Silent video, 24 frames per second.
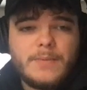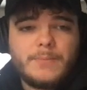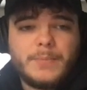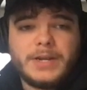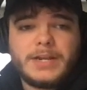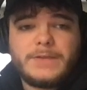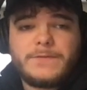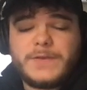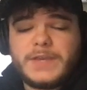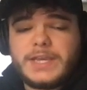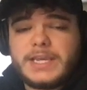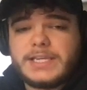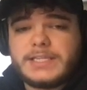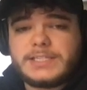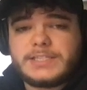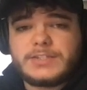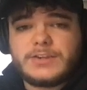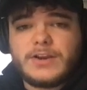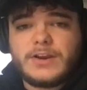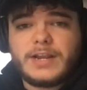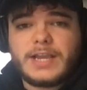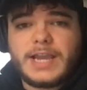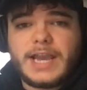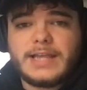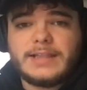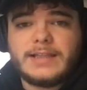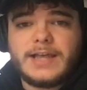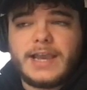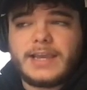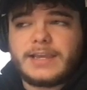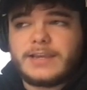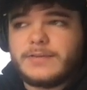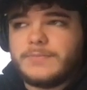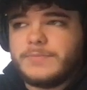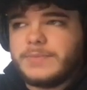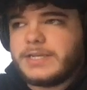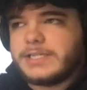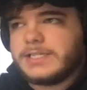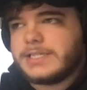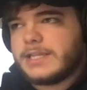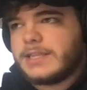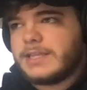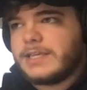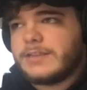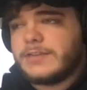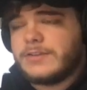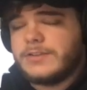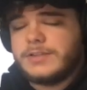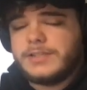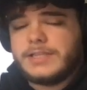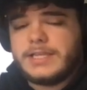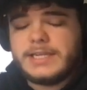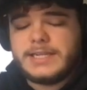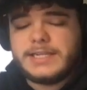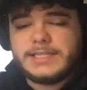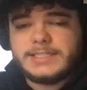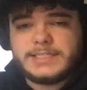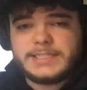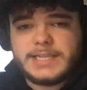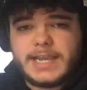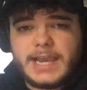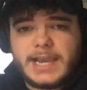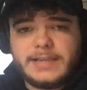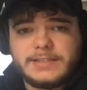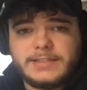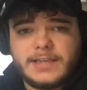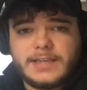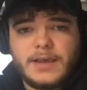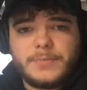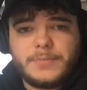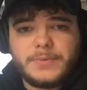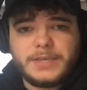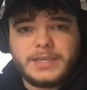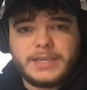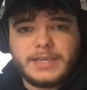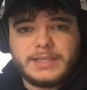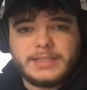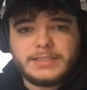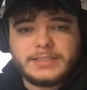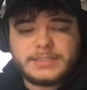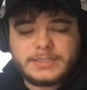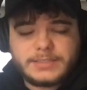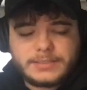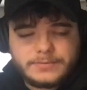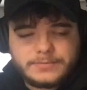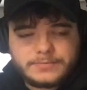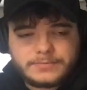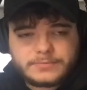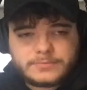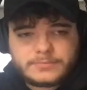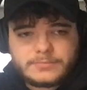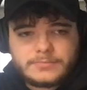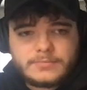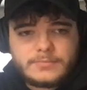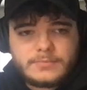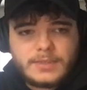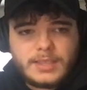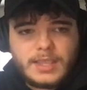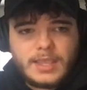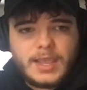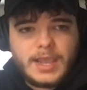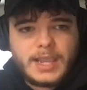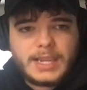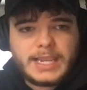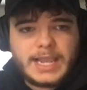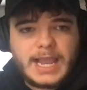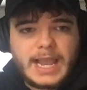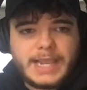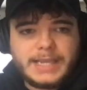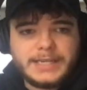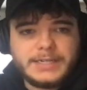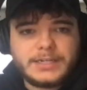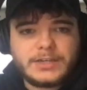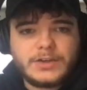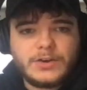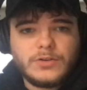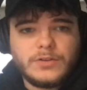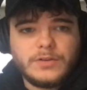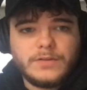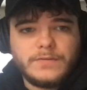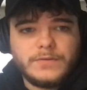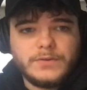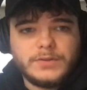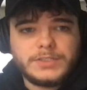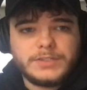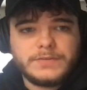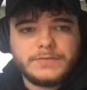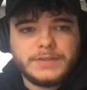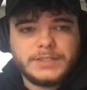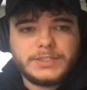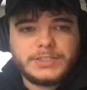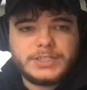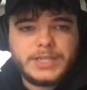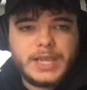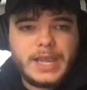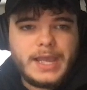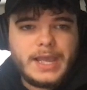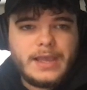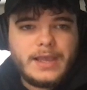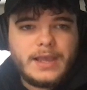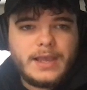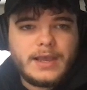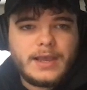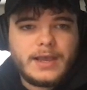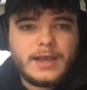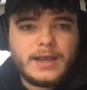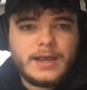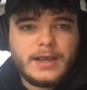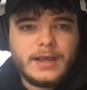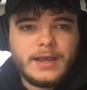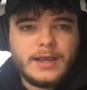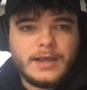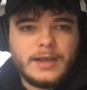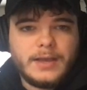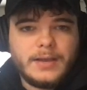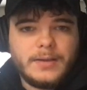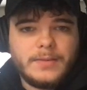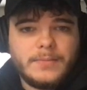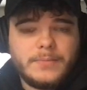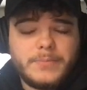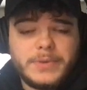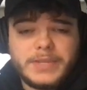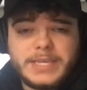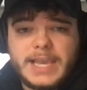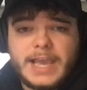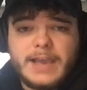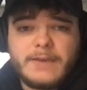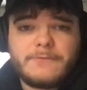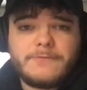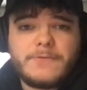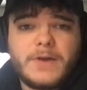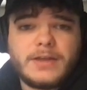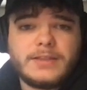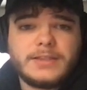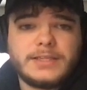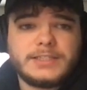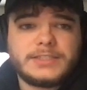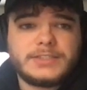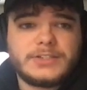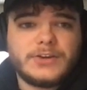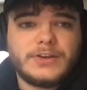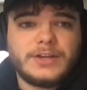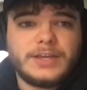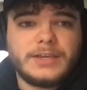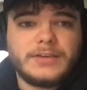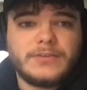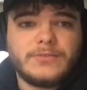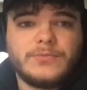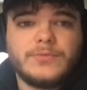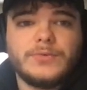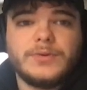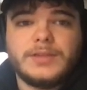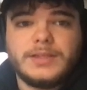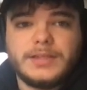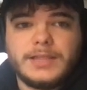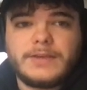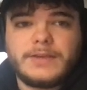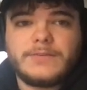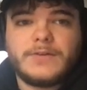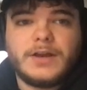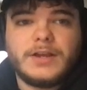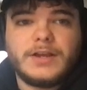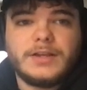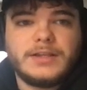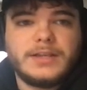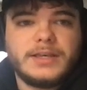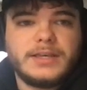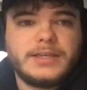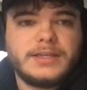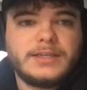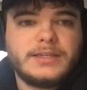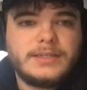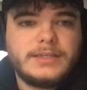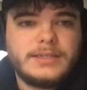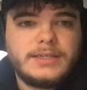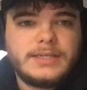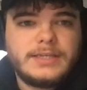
But if he is starting, I like him because I think they'll need his size up against a guy in Nikola Vucevic. But yeah, Vonleh starting. Really like Vonleh.